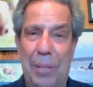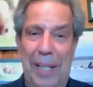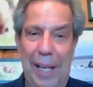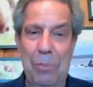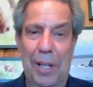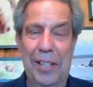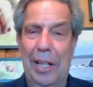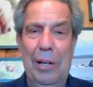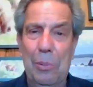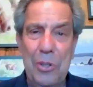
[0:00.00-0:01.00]
out to begin
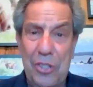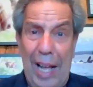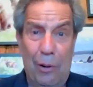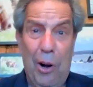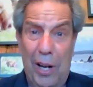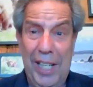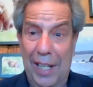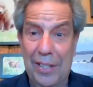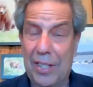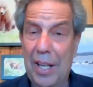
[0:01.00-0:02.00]
with, it was their
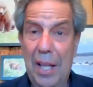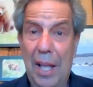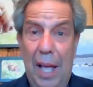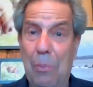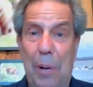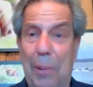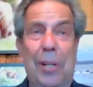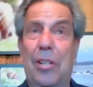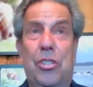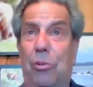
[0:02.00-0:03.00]
audience. And we
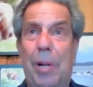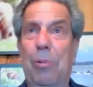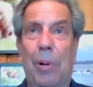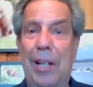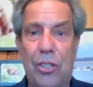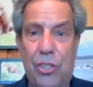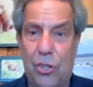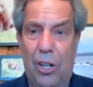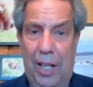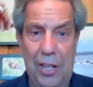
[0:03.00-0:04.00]
were this 3-ring
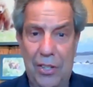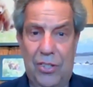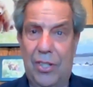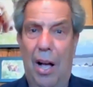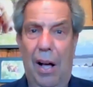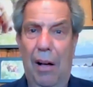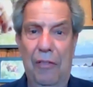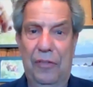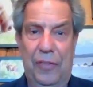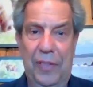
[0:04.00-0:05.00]
circus
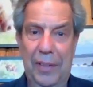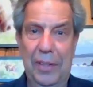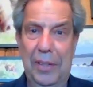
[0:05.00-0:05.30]
of